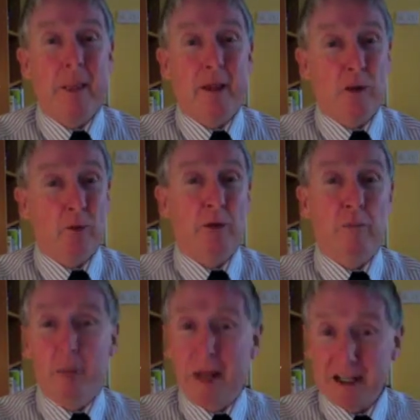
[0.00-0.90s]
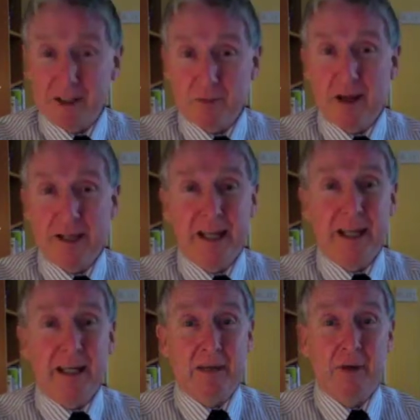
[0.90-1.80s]
you will bless my
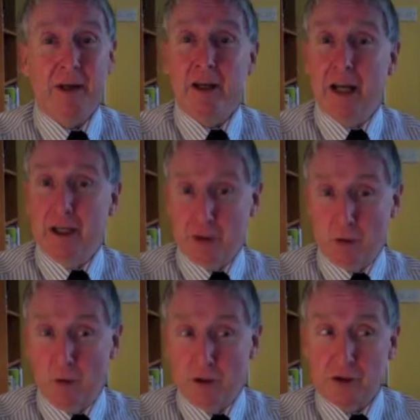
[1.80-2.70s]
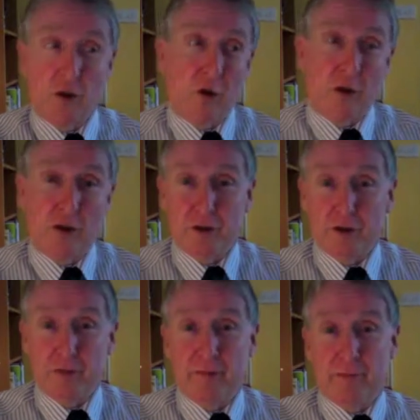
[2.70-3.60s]
name as you watch all the other
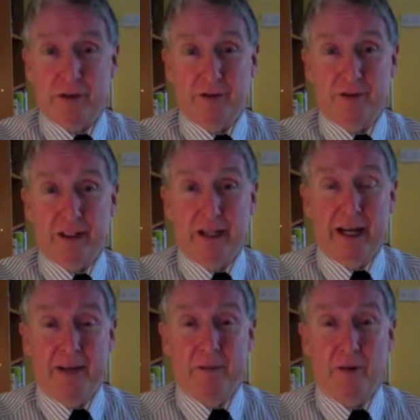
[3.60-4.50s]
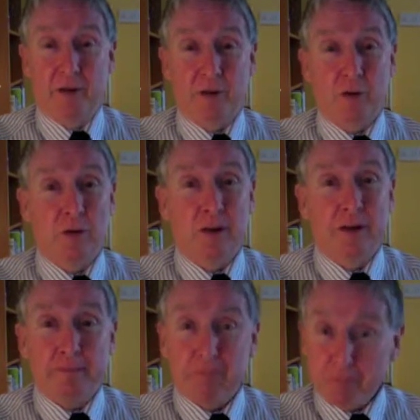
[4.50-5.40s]
members of the module
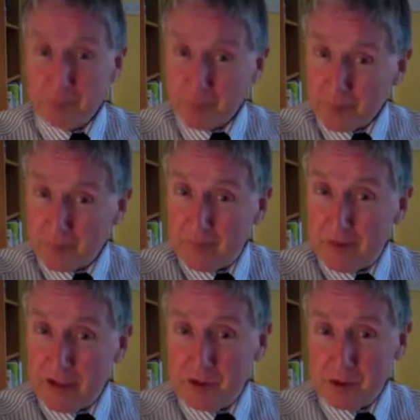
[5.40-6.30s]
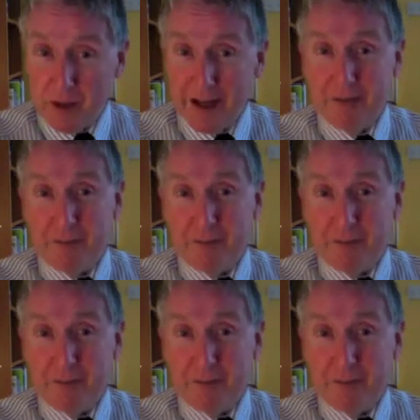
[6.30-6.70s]
sweat and